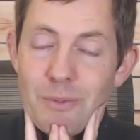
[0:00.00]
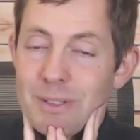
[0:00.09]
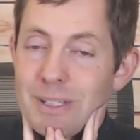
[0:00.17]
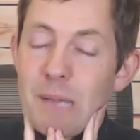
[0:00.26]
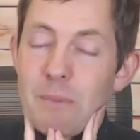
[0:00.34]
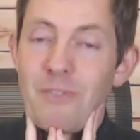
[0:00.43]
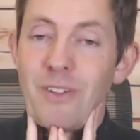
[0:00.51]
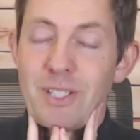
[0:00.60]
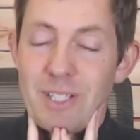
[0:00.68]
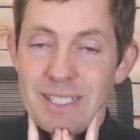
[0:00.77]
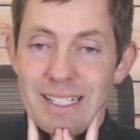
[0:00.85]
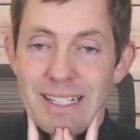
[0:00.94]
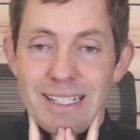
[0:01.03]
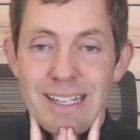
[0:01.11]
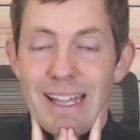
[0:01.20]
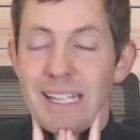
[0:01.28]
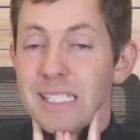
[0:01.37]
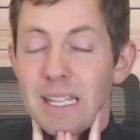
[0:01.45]
time efficiency and
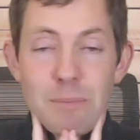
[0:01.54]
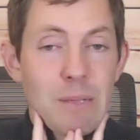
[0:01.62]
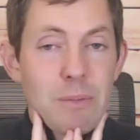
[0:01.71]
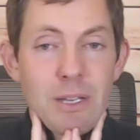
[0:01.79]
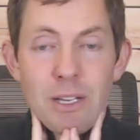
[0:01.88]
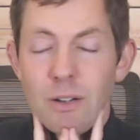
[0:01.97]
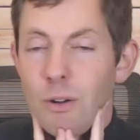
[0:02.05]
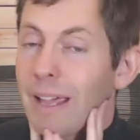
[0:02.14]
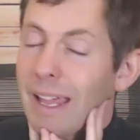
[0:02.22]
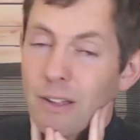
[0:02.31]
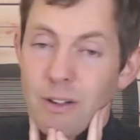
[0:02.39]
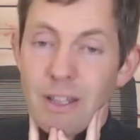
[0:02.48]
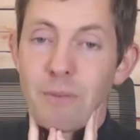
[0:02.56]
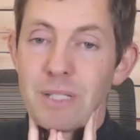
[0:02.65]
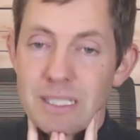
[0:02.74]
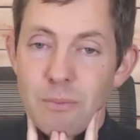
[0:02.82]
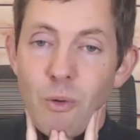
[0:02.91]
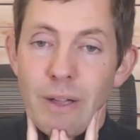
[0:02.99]
taste, then maybe you're okay cooking with
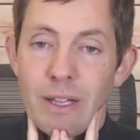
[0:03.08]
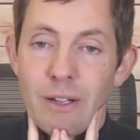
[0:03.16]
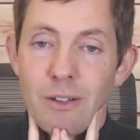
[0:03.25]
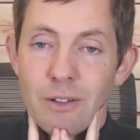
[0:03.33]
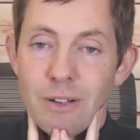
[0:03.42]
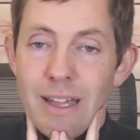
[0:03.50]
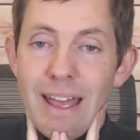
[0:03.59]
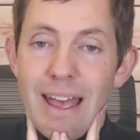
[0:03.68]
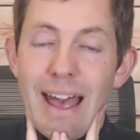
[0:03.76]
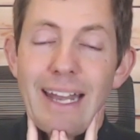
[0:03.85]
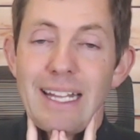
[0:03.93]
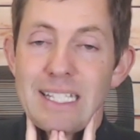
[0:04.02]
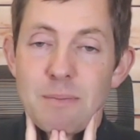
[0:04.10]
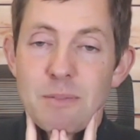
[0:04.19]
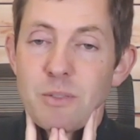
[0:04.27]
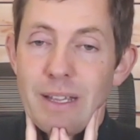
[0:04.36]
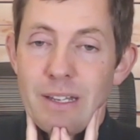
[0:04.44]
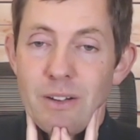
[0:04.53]
some oil or adding some
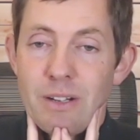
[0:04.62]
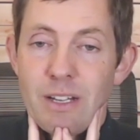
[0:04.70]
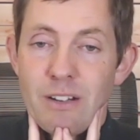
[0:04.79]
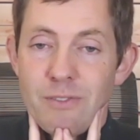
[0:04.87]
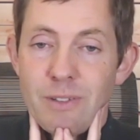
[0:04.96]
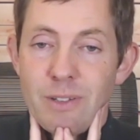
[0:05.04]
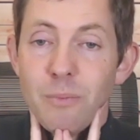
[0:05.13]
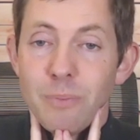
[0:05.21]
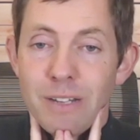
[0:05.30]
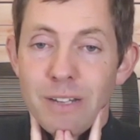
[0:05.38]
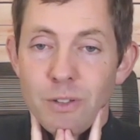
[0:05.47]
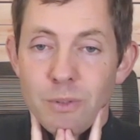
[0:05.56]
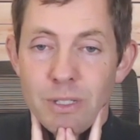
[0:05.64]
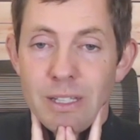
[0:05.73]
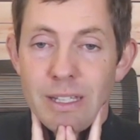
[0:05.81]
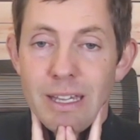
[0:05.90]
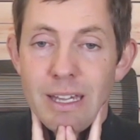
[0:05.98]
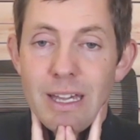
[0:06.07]
sweetener to your food. But if you're
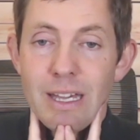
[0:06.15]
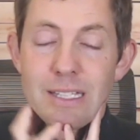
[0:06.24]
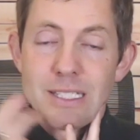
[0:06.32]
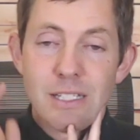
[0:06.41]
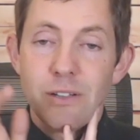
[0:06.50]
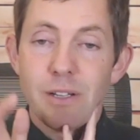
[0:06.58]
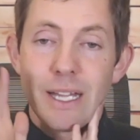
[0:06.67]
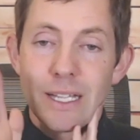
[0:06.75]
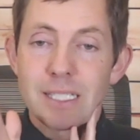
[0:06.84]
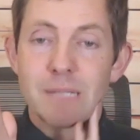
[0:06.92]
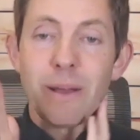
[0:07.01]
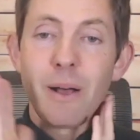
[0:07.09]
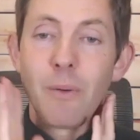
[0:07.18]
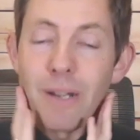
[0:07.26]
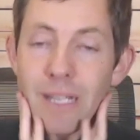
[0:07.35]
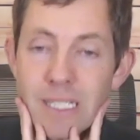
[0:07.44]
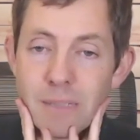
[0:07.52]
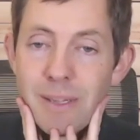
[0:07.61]
really serious about
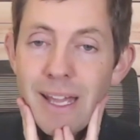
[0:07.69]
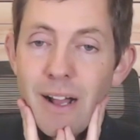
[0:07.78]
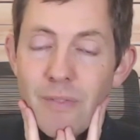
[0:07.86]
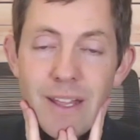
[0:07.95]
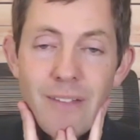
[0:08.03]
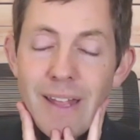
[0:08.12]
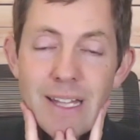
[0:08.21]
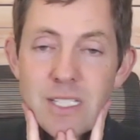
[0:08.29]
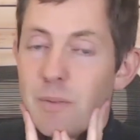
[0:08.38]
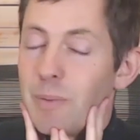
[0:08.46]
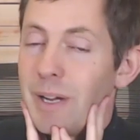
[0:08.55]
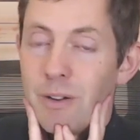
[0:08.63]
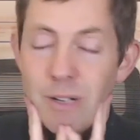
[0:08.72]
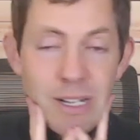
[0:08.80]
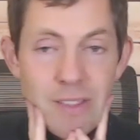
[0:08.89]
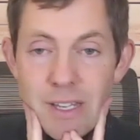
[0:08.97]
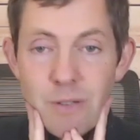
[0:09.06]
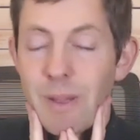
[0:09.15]
wanting to be healthy and that's your priority,
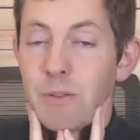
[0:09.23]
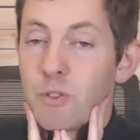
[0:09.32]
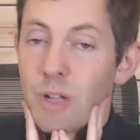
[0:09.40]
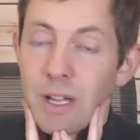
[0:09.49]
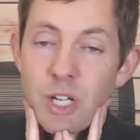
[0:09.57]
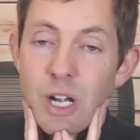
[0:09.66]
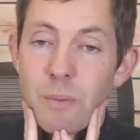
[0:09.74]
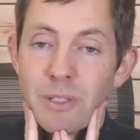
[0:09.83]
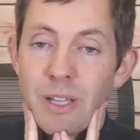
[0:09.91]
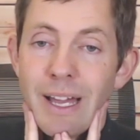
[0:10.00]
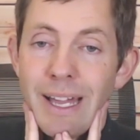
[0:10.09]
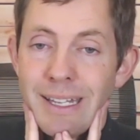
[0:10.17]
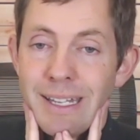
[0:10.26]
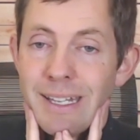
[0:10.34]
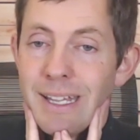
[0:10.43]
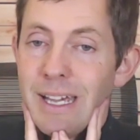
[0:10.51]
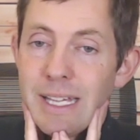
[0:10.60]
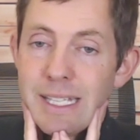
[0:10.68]
then you might draw a sharper line. And
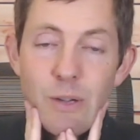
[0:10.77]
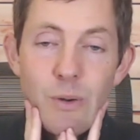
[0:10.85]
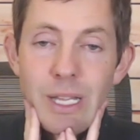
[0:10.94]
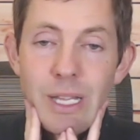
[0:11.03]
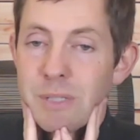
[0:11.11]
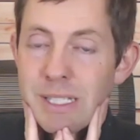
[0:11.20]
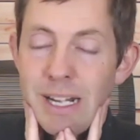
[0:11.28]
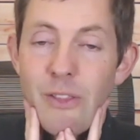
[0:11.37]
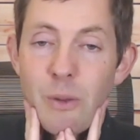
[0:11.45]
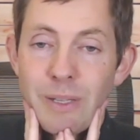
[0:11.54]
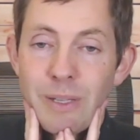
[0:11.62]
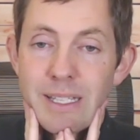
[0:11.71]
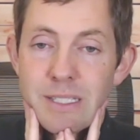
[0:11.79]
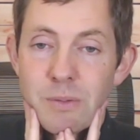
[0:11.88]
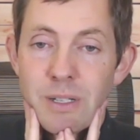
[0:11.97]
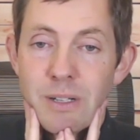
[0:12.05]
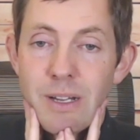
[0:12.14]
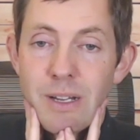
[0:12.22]
sodium is another place
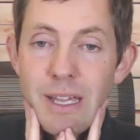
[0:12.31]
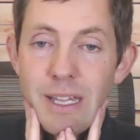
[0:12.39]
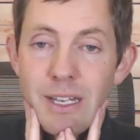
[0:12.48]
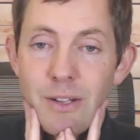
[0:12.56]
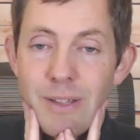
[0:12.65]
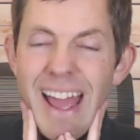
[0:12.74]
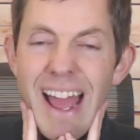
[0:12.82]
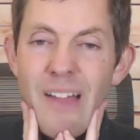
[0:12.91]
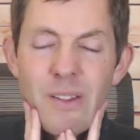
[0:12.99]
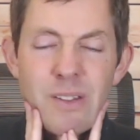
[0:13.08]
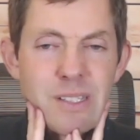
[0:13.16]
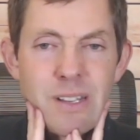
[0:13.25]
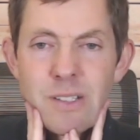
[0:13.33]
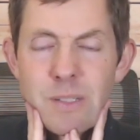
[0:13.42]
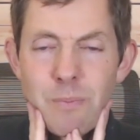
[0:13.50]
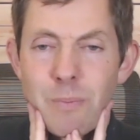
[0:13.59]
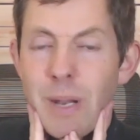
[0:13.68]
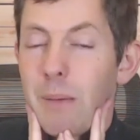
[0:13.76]
where, you know, yeah, there's
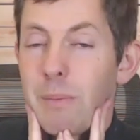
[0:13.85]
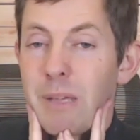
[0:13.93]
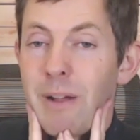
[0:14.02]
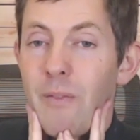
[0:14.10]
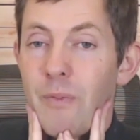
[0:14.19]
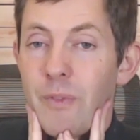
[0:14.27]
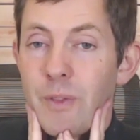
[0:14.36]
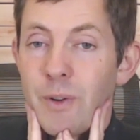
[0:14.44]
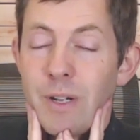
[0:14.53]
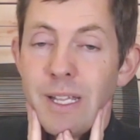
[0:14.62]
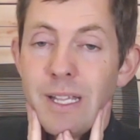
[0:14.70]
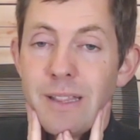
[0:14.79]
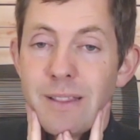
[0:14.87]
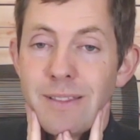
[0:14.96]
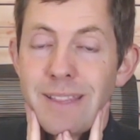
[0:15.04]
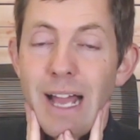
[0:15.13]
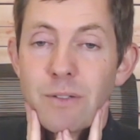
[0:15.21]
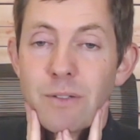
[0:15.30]
probably about
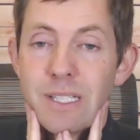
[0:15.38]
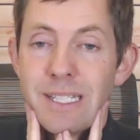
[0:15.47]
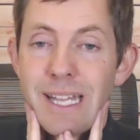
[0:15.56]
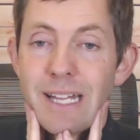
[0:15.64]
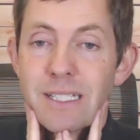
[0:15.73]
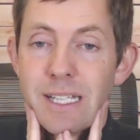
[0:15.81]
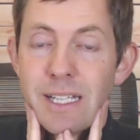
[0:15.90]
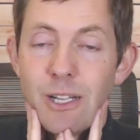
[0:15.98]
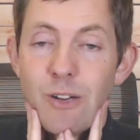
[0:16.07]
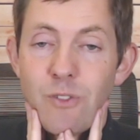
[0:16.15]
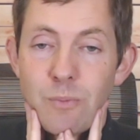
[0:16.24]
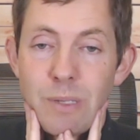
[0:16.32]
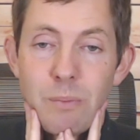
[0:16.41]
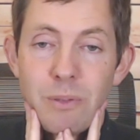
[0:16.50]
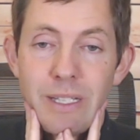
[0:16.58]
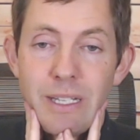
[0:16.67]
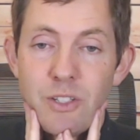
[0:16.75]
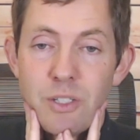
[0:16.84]
30,000 deaths a year from
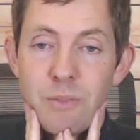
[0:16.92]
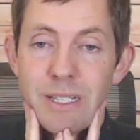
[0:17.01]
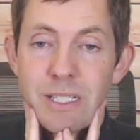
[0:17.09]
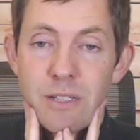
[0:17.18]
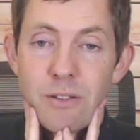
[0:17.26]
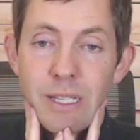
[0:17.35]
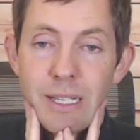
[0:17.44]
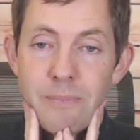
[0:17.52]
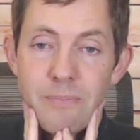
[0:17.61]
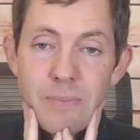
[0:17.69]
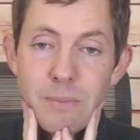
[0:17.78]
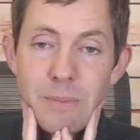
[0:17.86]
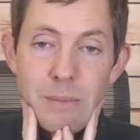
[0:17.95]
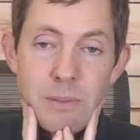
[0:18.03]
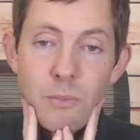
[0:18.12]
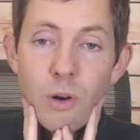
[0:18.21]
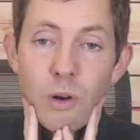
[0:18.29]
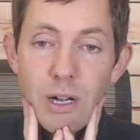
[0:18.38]
people eating too much sodium, maybe
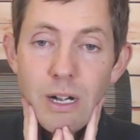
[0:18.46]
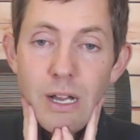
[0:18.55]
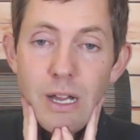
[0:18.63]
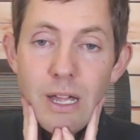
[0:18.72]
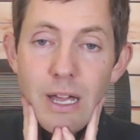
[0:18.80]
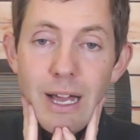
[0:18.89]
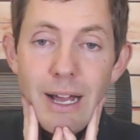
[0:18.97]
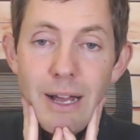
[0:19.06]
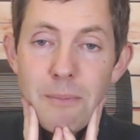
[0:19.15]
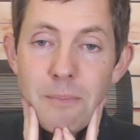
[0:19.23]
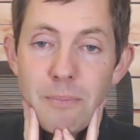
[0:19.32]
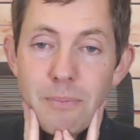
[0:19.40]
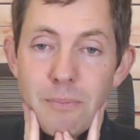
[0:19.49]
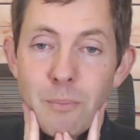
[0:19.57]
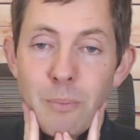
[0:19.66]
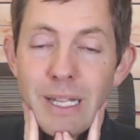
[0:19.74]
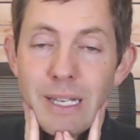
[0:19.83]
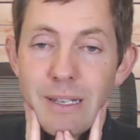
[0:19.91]
more.
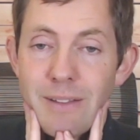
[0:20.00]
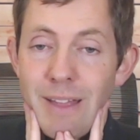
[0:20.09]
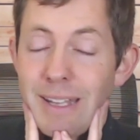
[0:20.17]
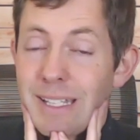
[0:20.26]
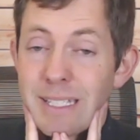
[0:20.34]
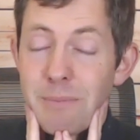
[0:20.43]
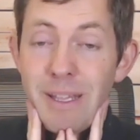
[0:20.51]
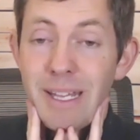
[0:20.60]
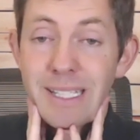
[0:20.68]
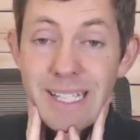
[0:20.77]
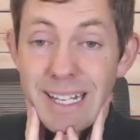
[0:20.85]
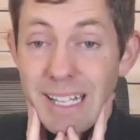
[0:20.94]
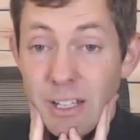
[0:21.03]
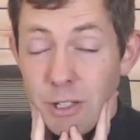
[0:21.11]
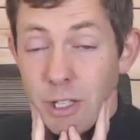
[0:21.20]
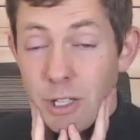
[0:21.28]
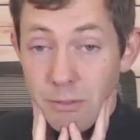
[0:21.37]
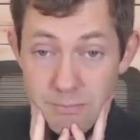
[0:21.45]
But that doesn't mean it's going to kill
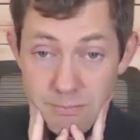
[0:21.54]
you.